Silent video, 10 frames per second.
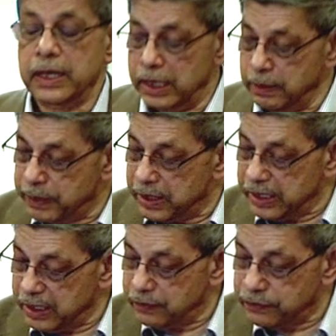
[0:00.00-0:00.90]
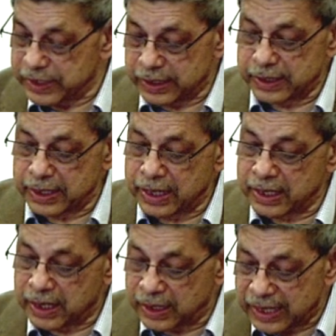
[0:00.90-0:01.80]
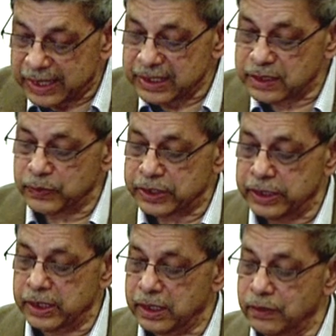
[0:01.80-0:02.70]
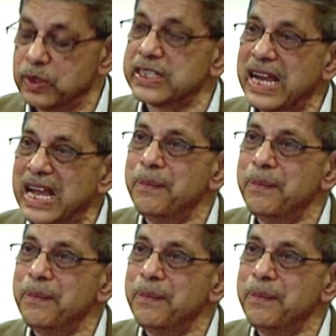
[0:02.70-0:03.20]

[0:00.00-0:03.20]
he believed that an alliance with Turkey was